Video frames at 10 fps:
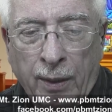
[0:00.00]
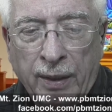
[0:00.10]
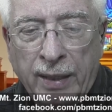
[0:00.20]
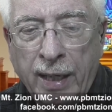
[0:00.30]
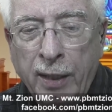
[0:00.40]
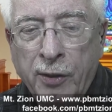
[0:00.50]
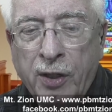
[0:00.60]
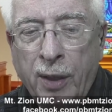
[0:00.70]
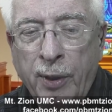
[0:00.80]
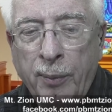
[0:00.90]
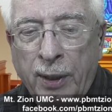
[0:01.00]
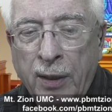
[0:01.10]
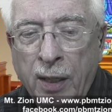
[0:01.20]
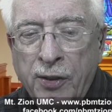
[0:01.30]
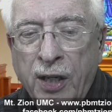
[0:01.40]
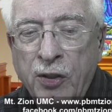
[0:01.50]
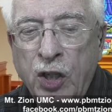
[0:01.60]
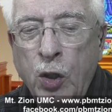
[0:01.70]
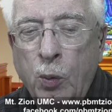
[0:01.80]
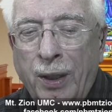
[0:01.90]
The king is coming, but God
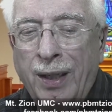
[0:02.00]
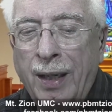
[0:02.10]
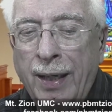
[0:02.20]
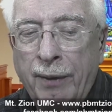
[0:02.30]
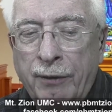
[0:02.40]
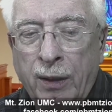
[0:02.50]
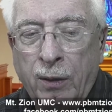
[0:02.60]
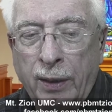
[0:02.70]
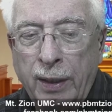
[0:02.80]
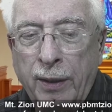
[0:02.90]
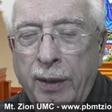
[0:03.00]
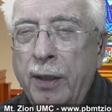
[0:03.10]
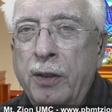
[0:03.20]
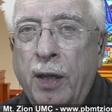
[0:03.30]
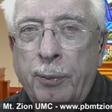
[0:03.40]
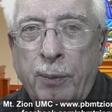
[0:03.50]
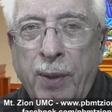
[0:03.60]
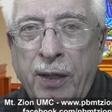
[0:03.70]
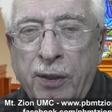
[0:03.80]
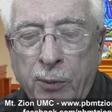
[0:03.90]
says you and I have to clean things up and
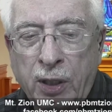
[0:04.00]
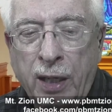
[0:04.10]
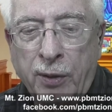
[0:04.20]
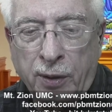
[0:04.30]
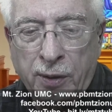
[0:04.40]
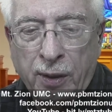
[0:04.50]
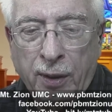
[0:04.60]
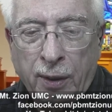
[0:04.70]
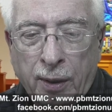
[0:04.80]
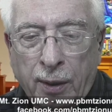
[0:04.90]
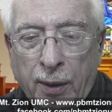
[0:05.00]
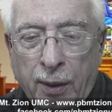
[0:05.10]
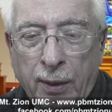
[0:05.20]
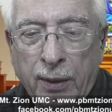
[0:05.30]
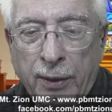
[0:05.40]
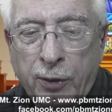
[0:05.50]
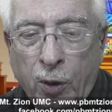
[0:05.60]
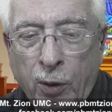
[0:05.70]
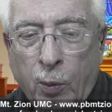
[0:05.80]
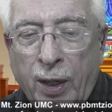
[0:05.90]
make some changes and
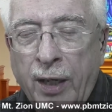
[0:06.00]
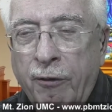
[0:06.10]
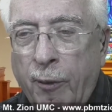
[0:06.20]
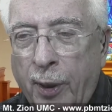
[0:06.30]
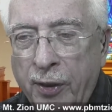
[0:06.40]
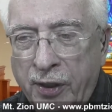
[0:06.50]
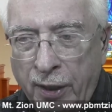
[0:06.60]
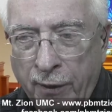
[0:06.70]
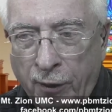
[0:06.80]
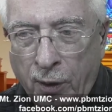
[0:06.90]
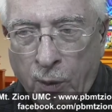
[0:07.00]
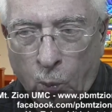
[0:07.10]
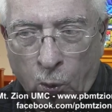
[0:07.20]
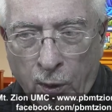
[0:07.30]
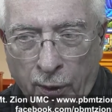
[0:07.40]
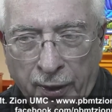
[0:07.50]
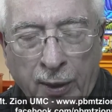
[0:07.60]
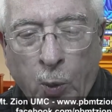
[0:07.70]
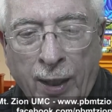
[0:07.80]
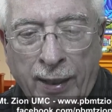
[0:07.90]
turn away from our sinful
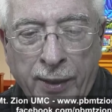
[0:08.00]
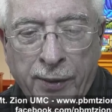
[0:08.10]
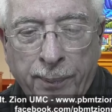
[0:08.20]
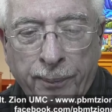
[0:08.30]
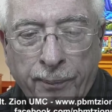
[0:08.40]
worldly ways.